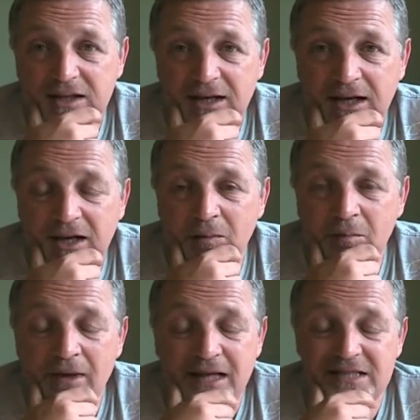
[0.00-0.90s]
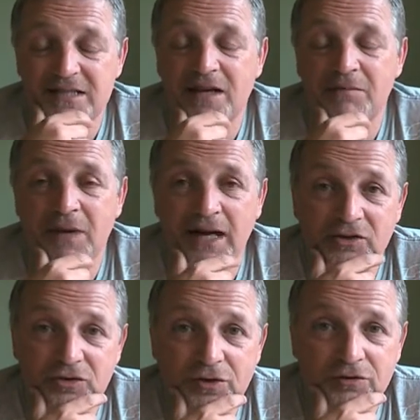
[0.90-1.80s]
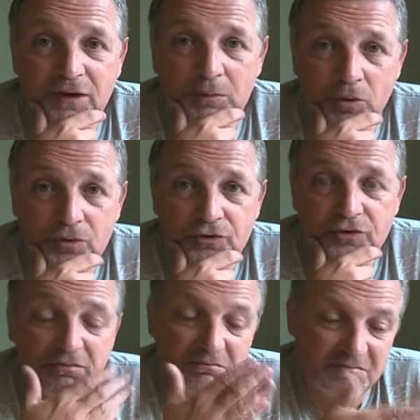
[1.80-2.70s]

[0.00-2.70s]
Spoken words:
but as I said, mine took 3 months,